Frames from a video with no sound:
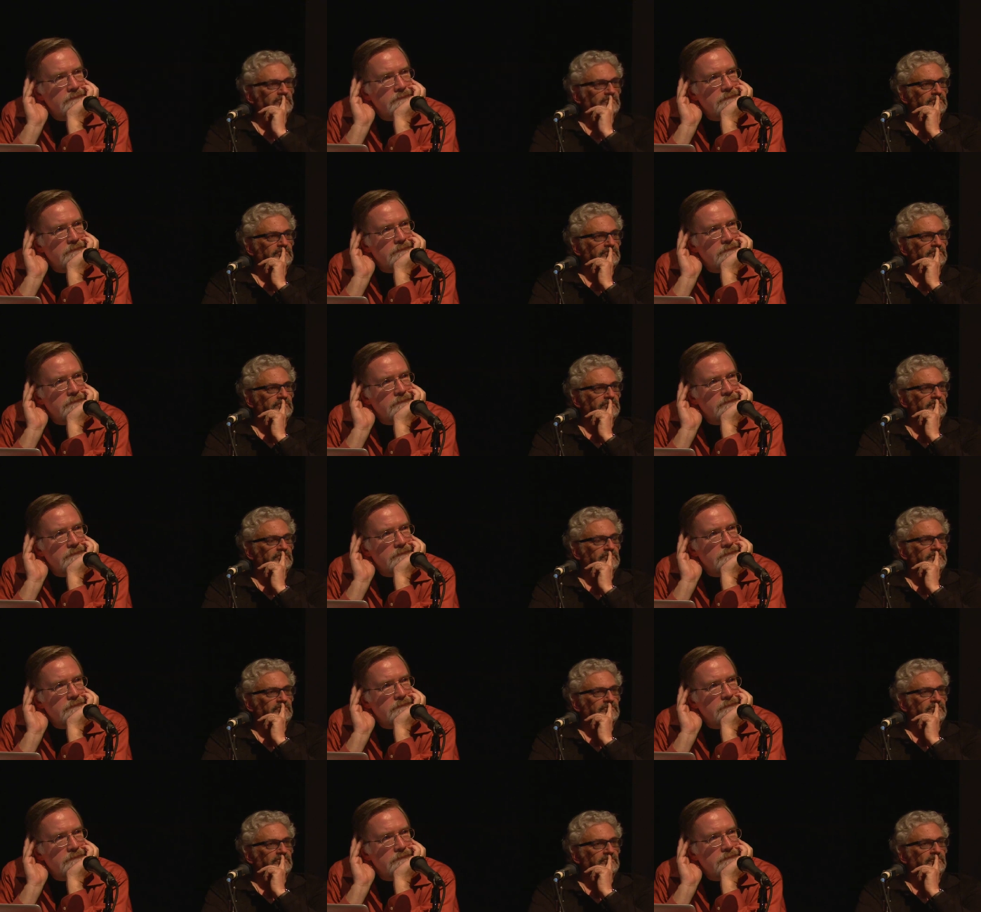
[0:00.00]
Speaker 1: getting that
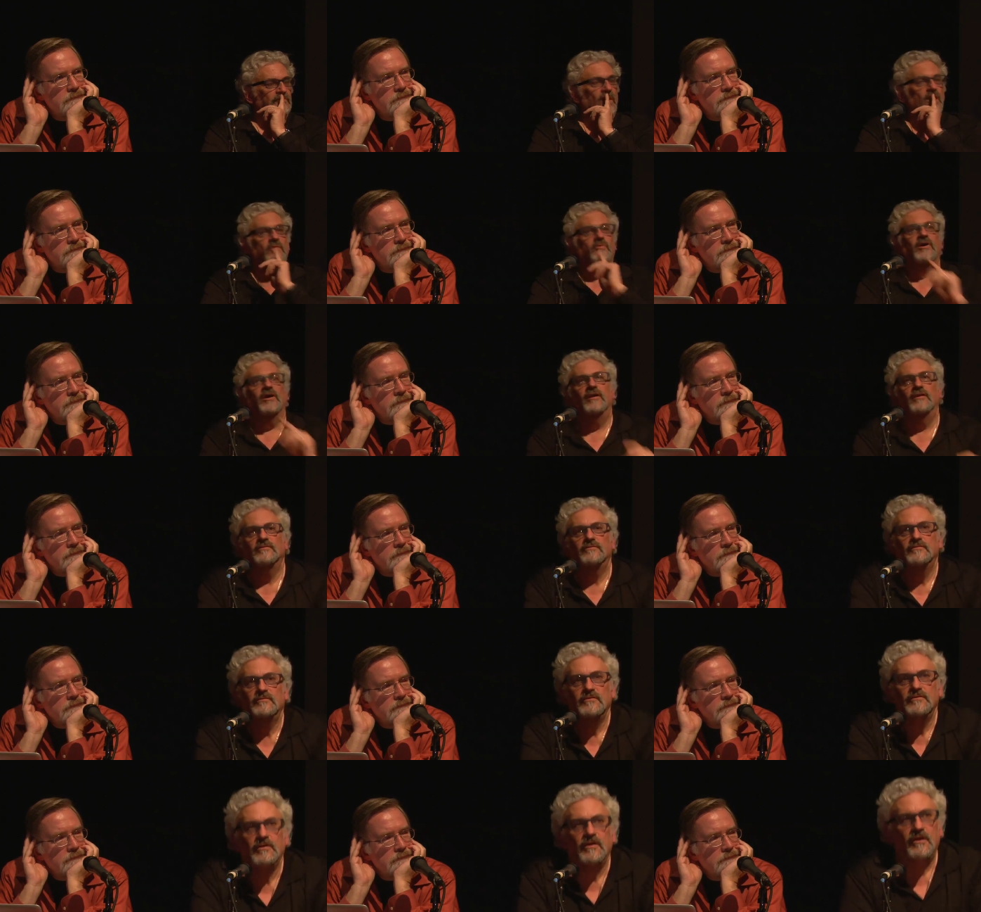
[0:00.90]
covered? Well,
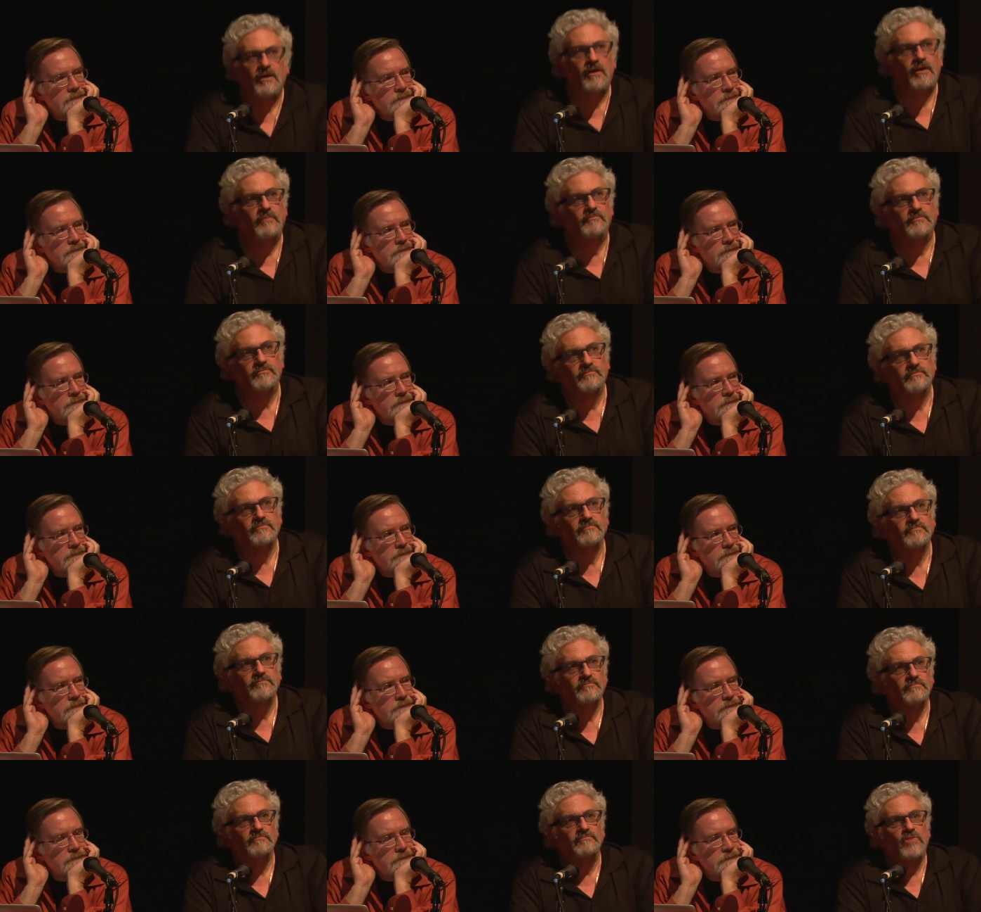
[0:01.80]

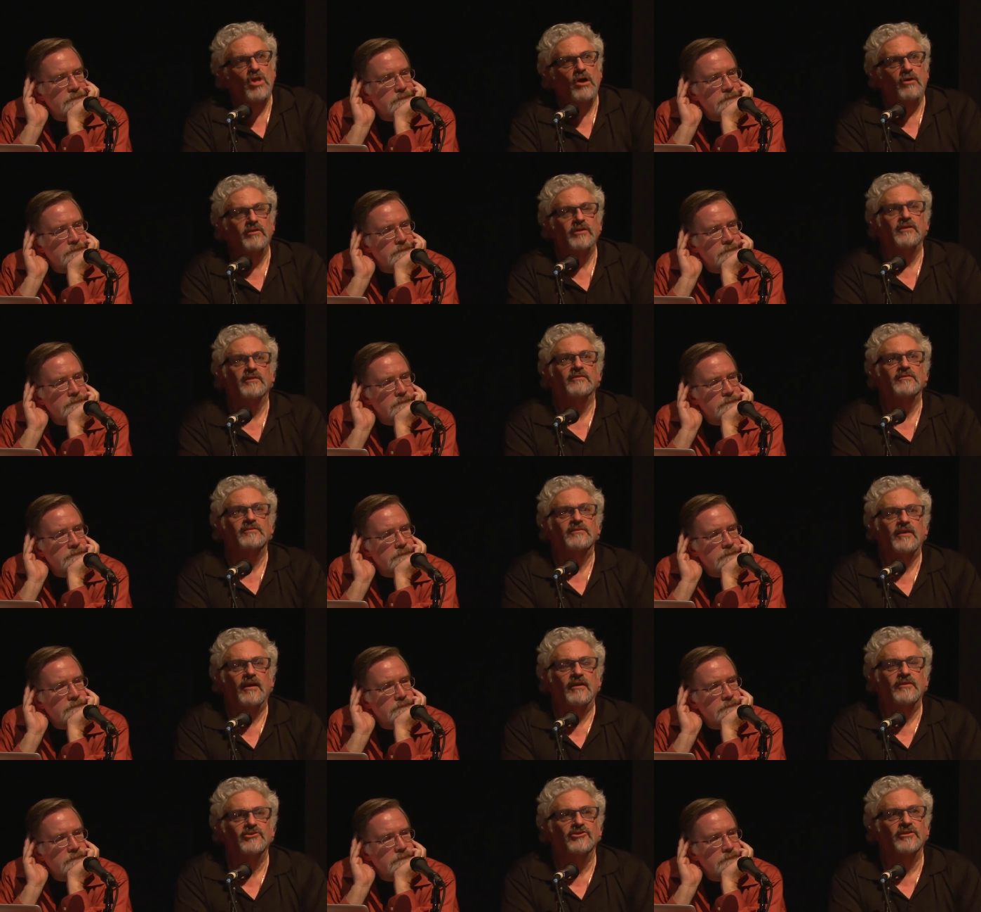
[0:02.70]
no, he didn't
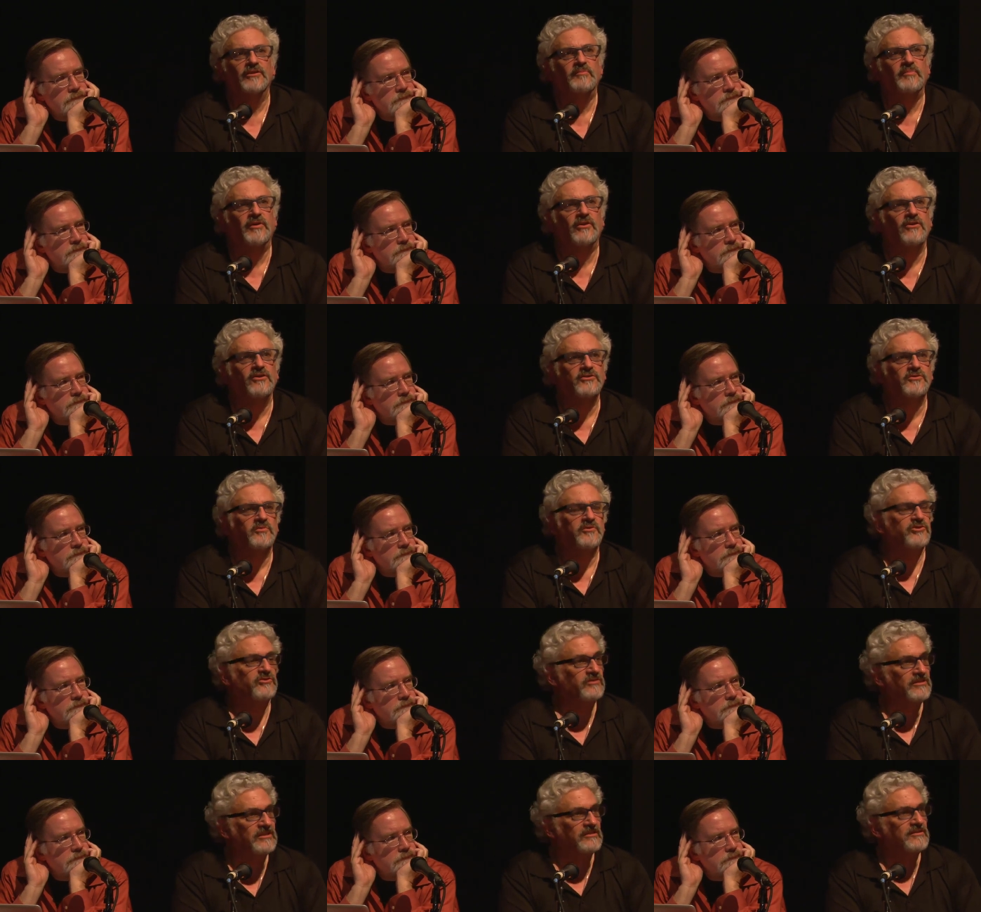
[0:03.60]
actually, because
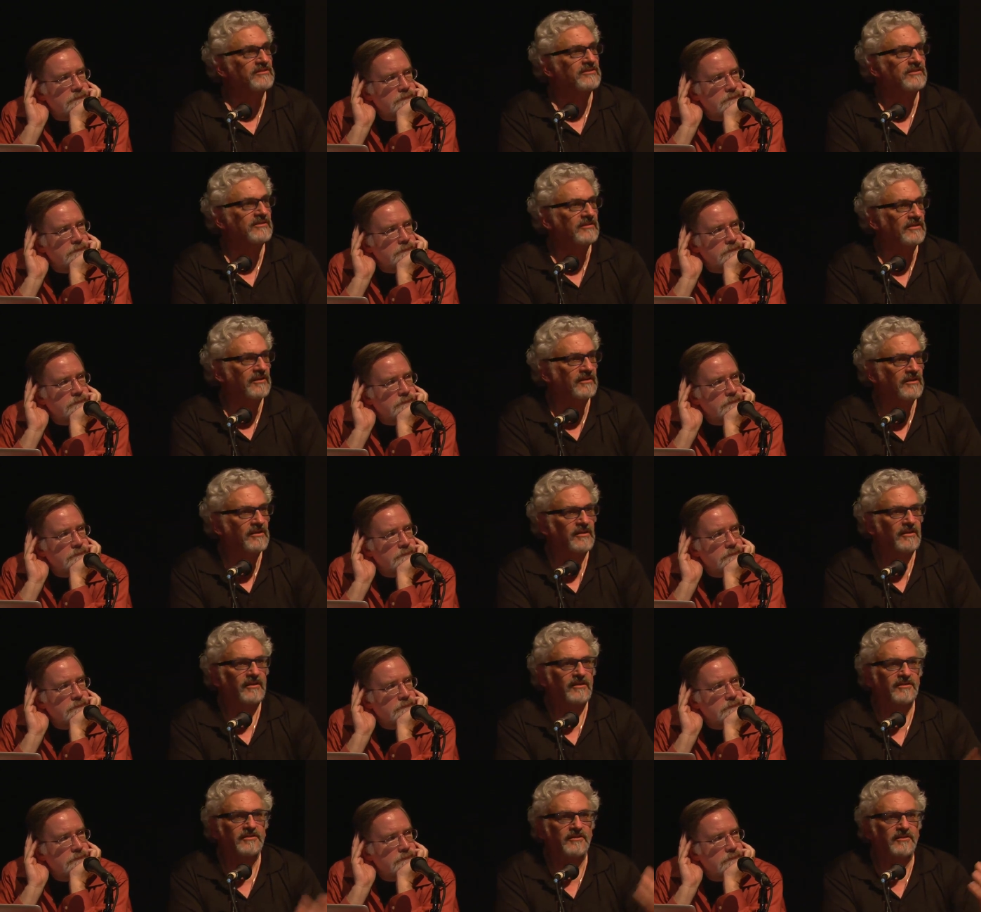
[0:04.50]
what you didn't see
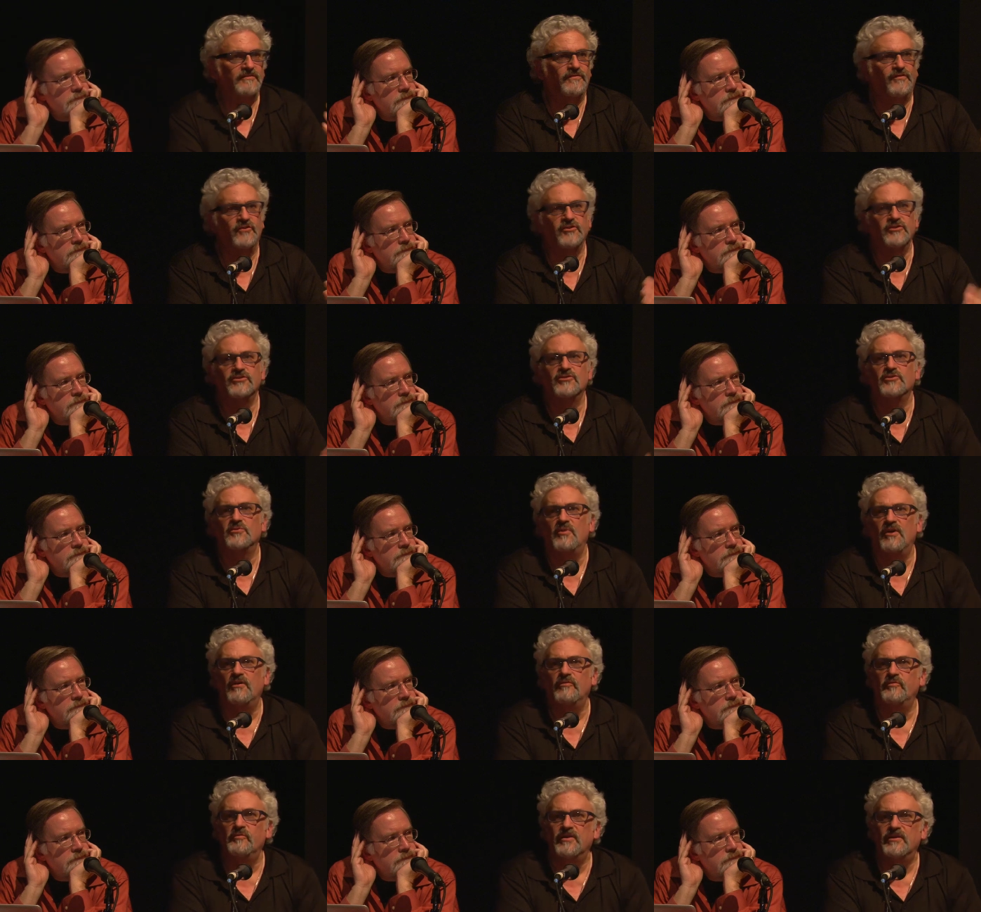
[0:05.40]
is the first
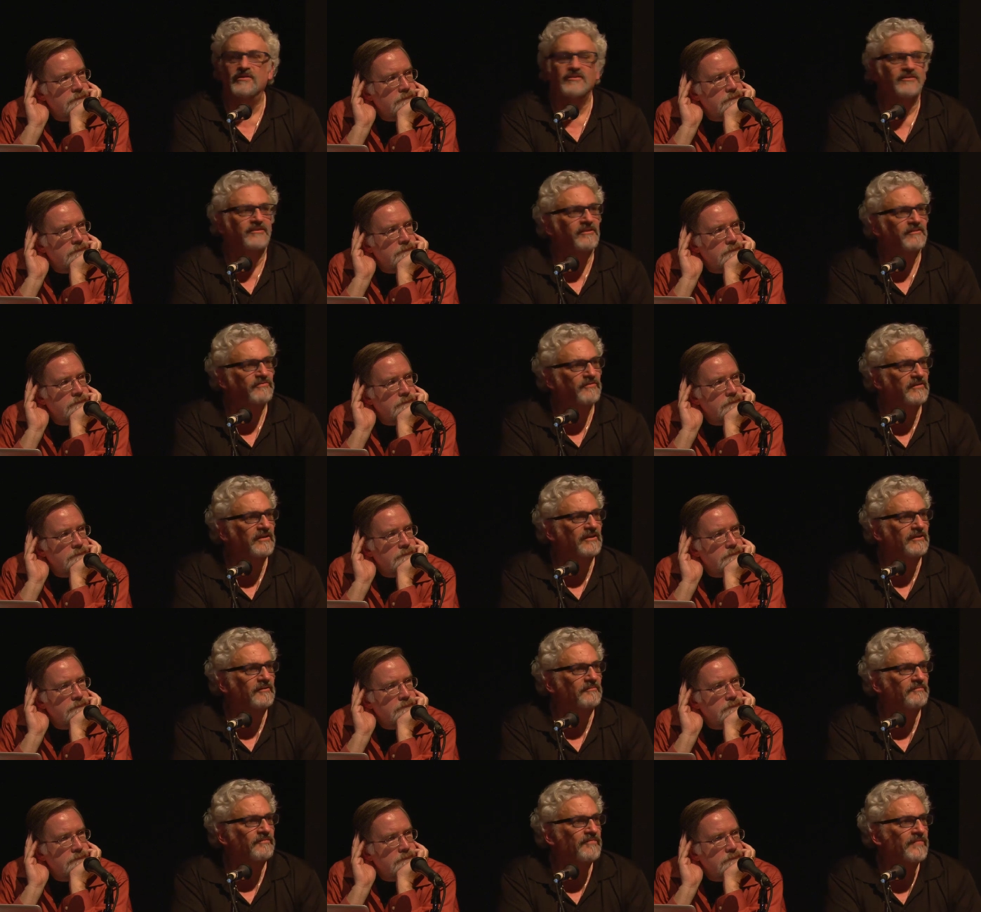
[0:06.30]
12 minutes of the
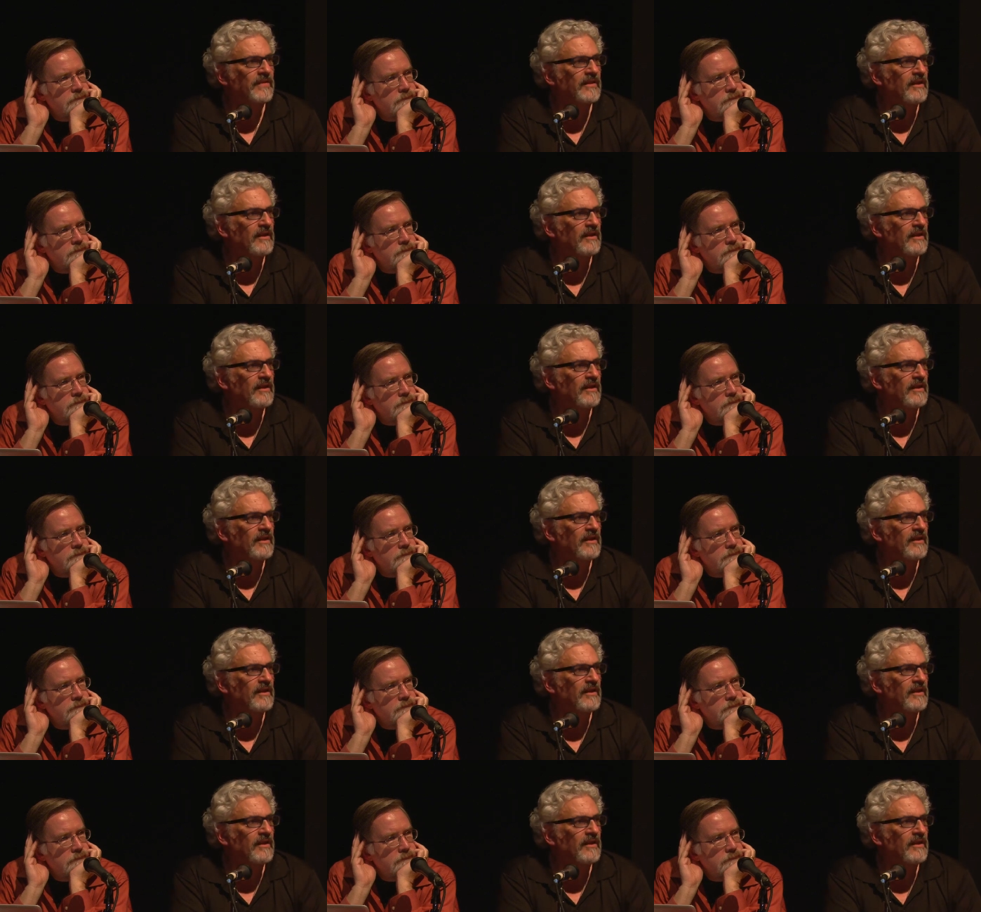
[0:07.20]
film.